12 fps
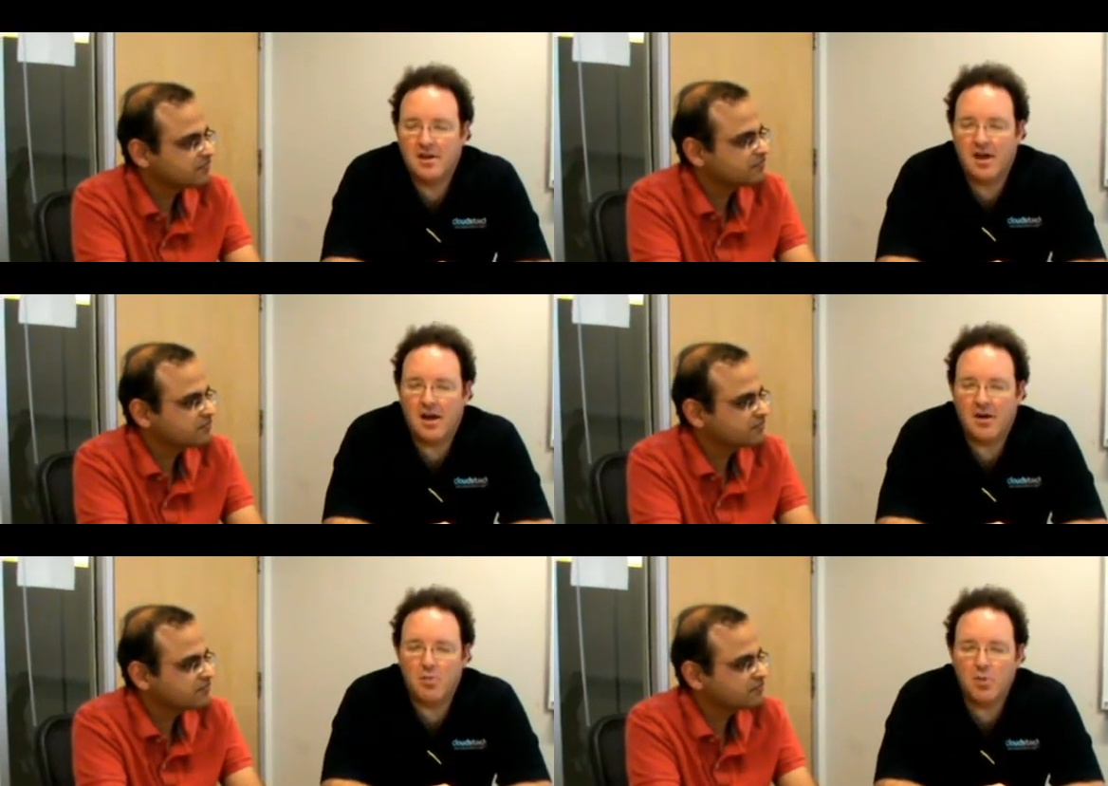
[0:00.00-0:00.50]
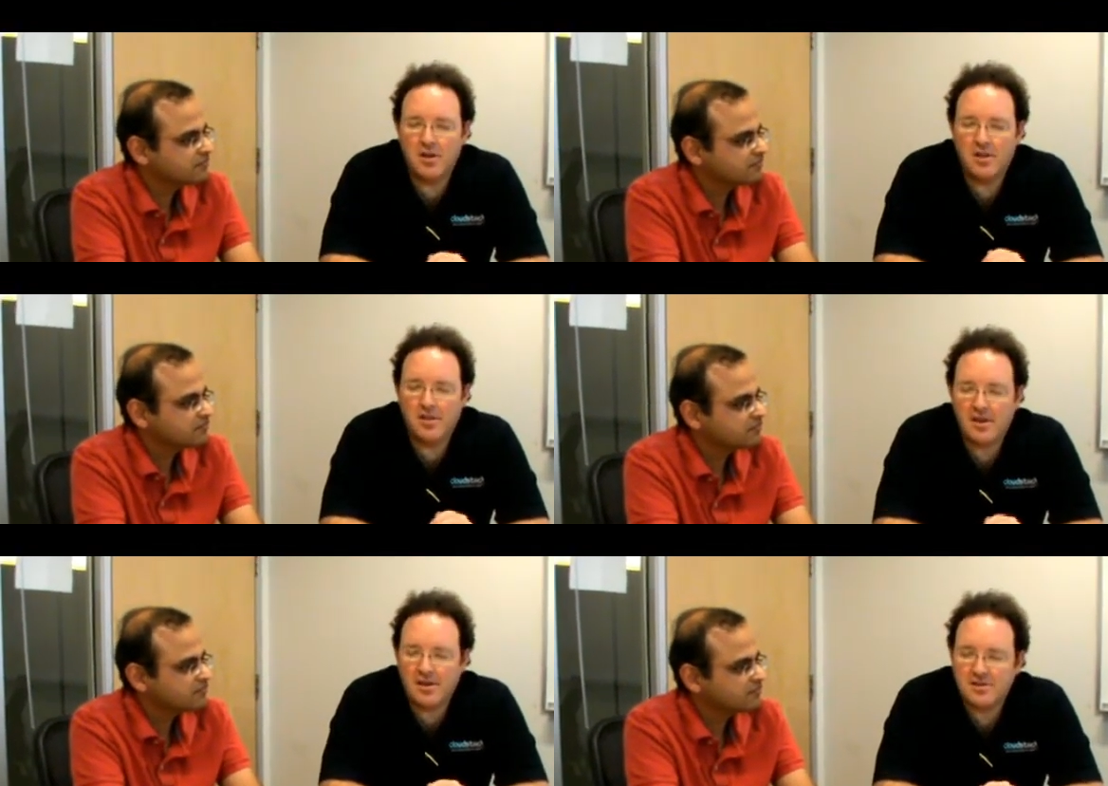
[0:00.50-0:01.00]
Speaker 1: Uh, one of
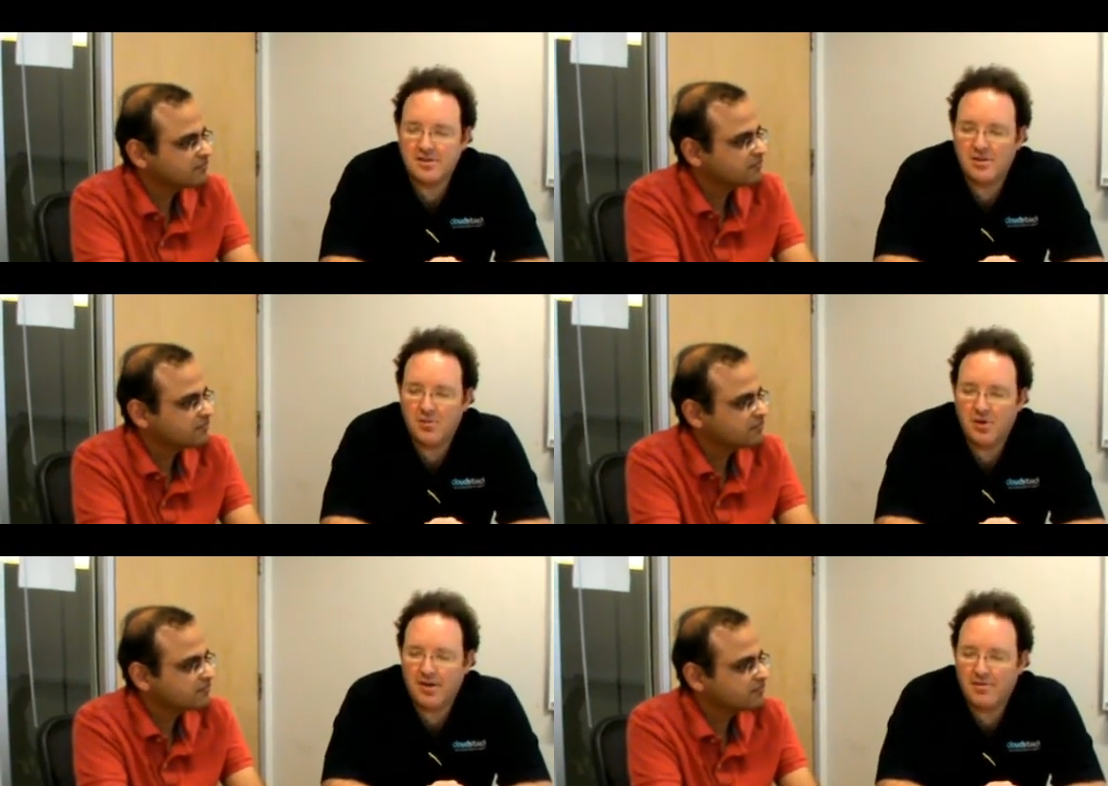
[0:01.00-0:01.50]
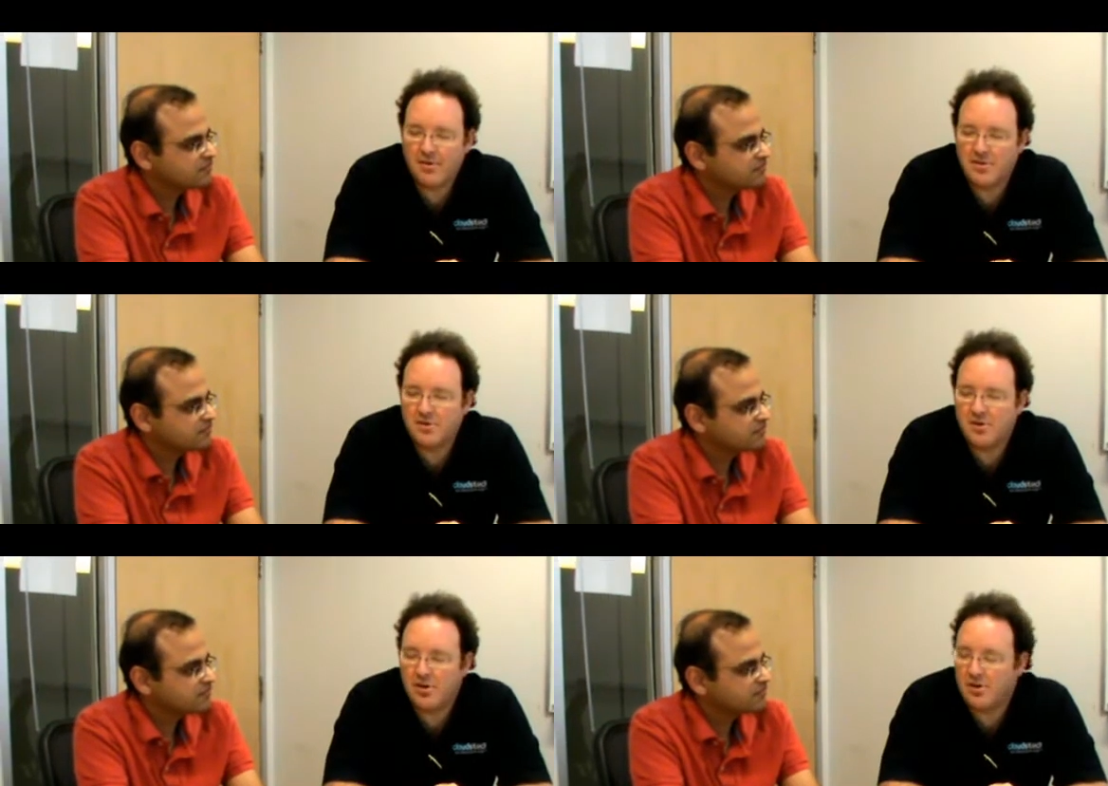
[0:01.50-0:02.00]
the things that when I
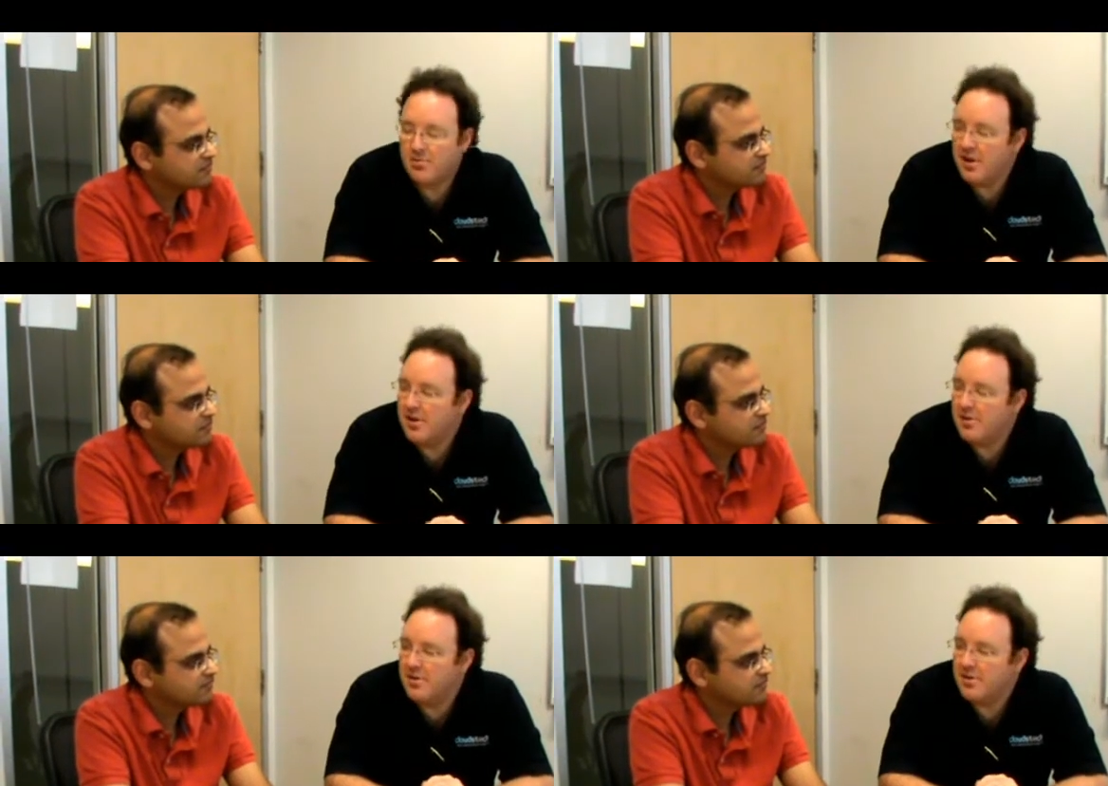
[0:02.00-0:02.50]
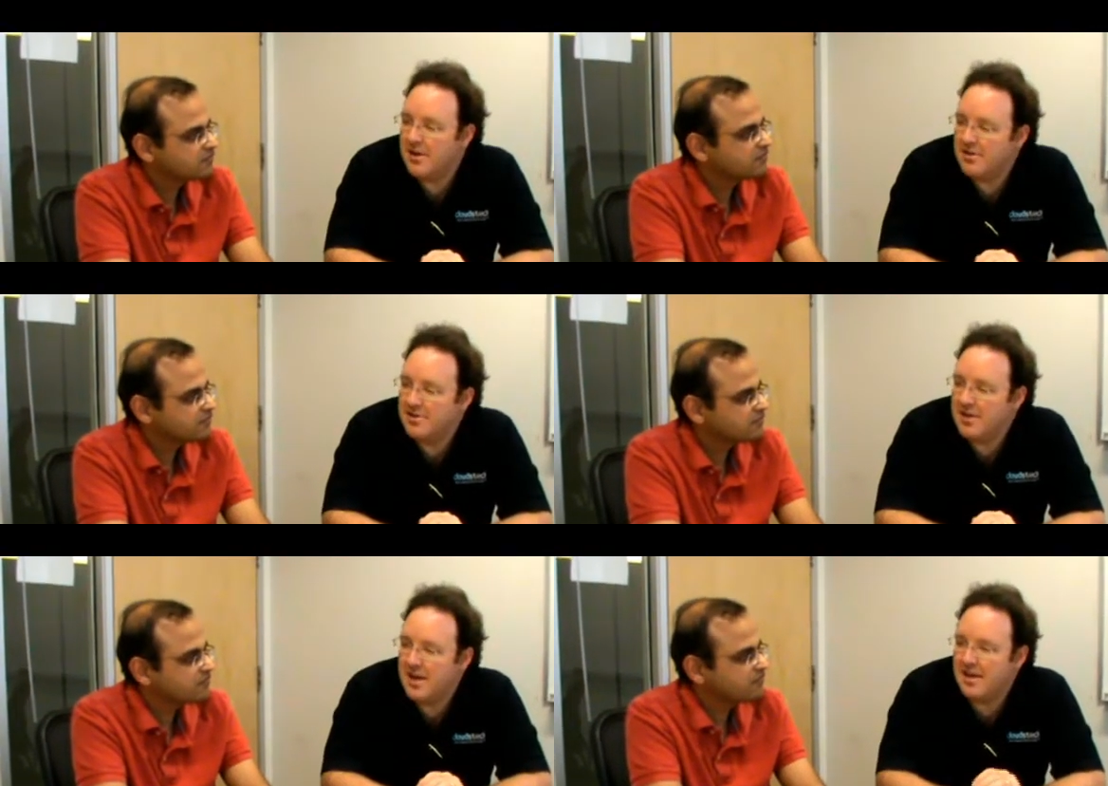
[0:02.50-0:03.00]
first started playing with
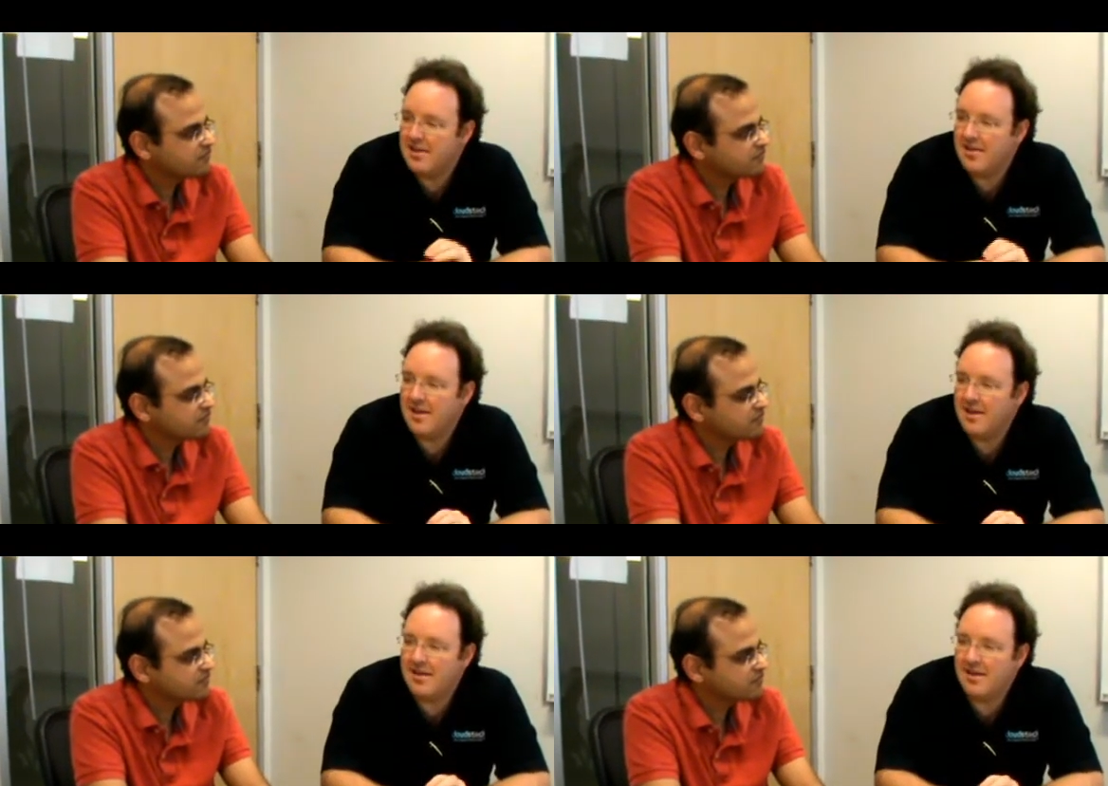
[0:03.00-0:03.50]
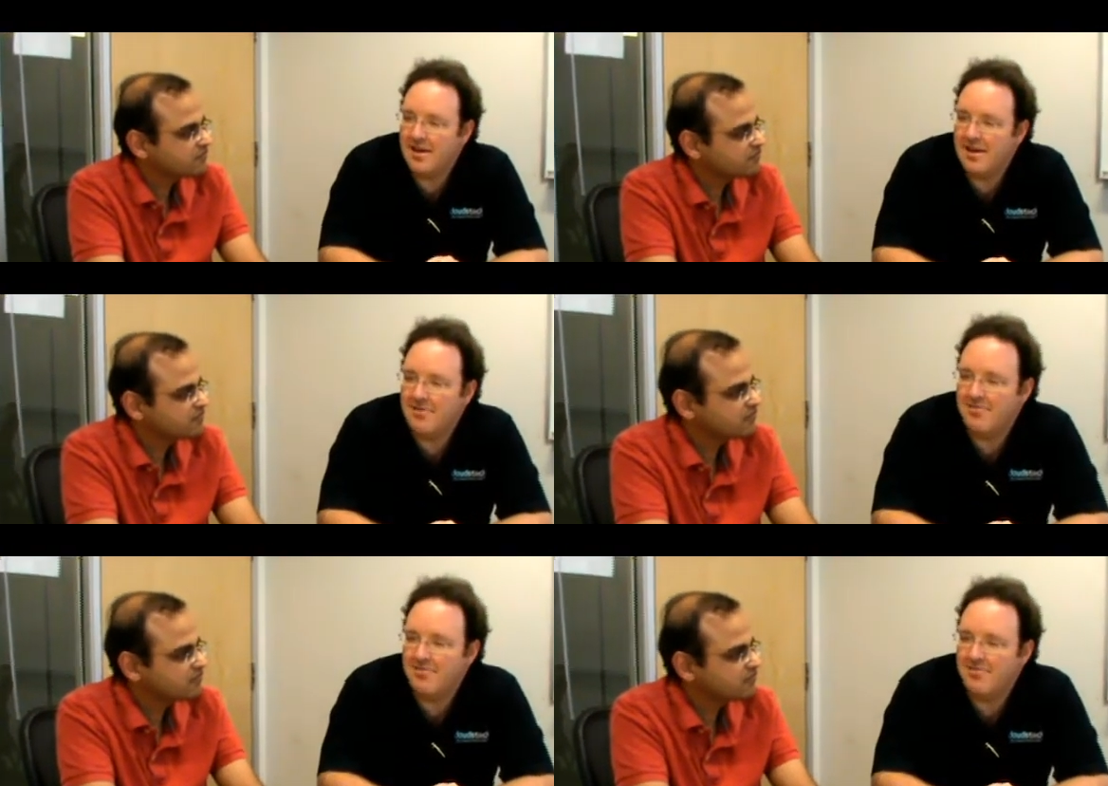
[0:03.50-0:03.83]
CloudStack that uh,